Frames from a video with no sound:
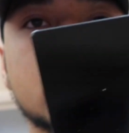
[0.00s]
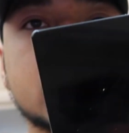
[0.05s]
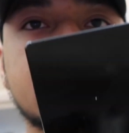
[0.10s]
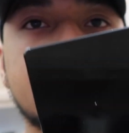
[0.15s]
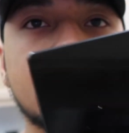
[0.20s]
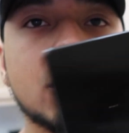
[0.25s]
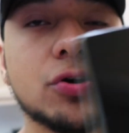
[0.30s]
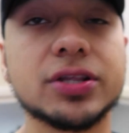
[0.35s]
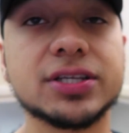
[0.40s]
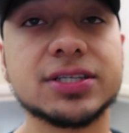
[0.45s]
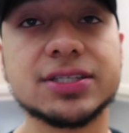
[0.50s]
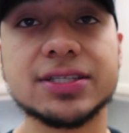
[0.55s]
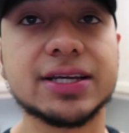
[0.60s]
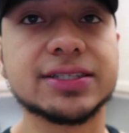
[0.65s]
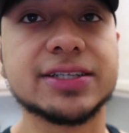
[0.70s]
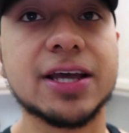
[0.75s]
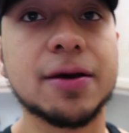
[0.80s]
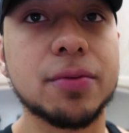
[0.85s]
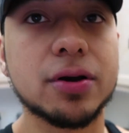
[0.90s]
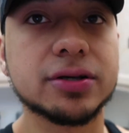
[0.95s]
scale, this is like
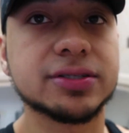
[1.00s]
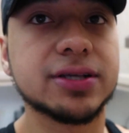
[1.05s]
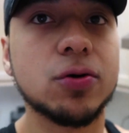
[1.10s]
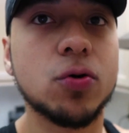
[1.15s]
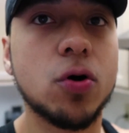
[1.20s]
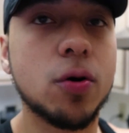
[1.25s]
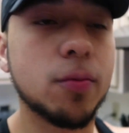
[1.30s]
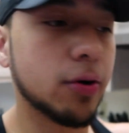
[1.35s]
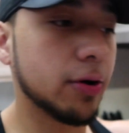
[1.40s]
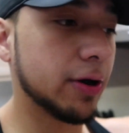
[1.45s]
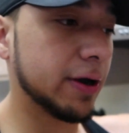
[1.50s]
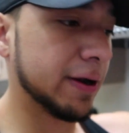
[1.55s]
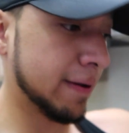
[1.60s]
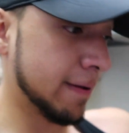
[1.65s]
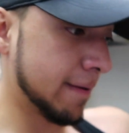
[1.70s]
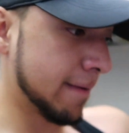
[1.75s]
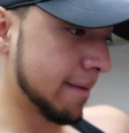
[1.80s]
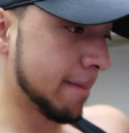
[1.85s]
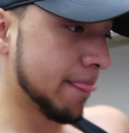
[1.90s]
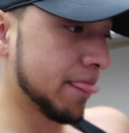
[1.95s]
10 bucks at Walmart,
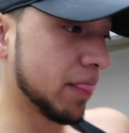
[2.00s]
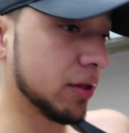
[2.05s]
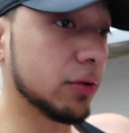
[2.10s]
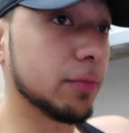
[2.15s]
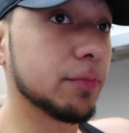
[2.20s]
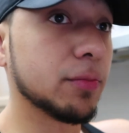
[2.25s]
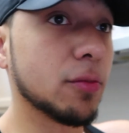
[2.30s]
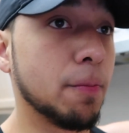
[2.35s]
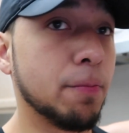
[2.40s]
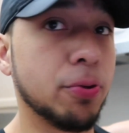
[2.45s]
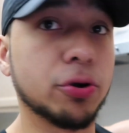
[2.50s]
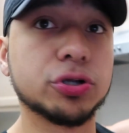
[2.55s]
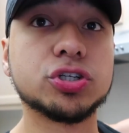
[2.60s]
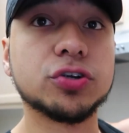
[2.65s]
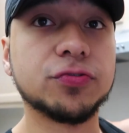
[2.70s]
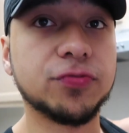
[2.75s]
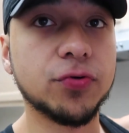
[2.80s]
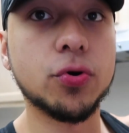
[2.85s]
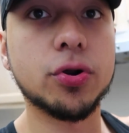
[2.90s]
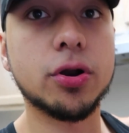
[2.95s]
put
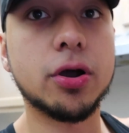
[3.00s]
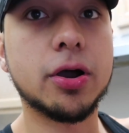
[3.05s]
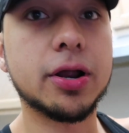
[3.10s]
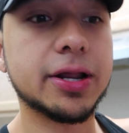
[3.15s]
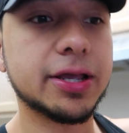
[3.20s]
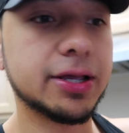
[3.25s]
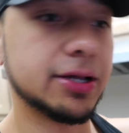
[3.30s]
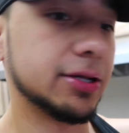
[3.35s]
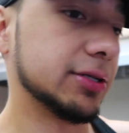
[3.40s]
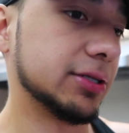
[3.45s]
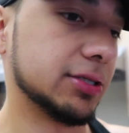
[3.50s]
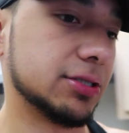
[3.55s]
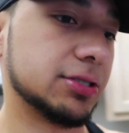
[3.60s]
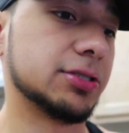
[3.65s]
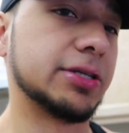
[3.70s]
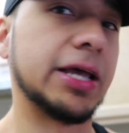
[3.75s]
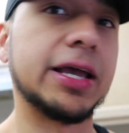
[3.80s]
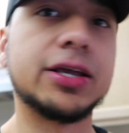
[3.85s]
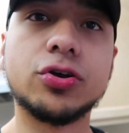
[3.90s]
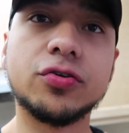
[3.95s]
your food on it,
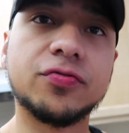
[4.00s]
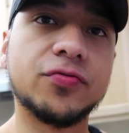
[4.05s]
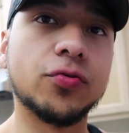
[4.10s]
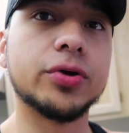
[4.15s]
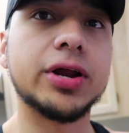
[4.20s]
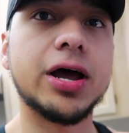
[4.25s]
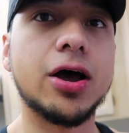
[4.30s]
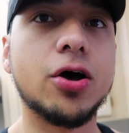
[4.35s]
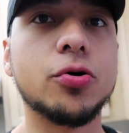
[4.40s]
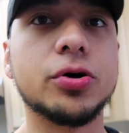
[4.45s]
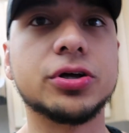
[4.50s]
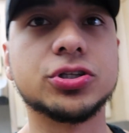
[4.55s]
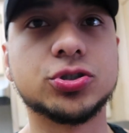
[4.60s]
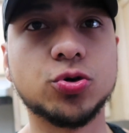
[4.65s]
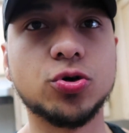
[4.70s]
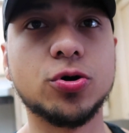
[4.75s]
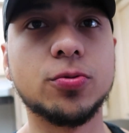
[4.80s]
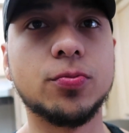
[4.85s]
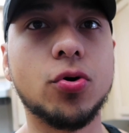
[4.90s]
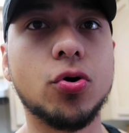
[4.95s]
take your food out
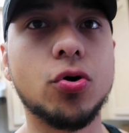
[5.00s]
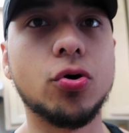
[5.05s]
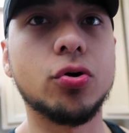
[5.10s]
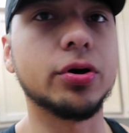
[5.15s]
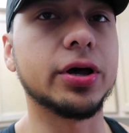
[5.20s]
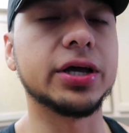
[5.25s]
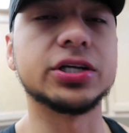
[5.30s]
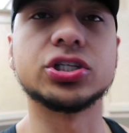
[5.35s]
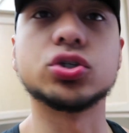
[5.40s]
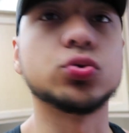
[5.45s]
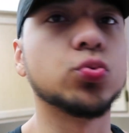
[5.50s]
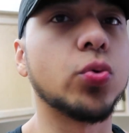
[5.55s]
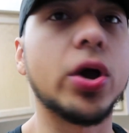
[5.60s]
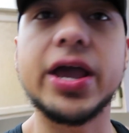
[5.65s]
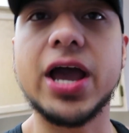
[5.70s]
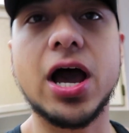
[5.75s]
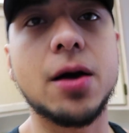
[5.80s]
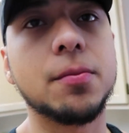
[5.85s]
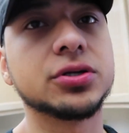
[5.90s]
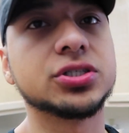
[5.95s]
into a bowl, and just weigh
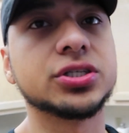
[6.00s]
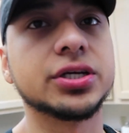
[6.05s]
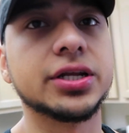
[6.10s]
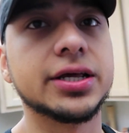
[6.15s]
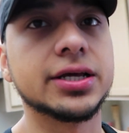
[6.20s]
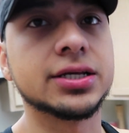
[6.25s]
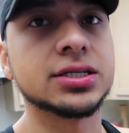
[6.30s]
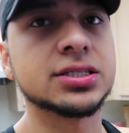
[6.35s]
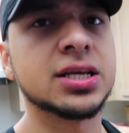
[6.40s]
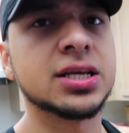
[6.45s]
how much it is.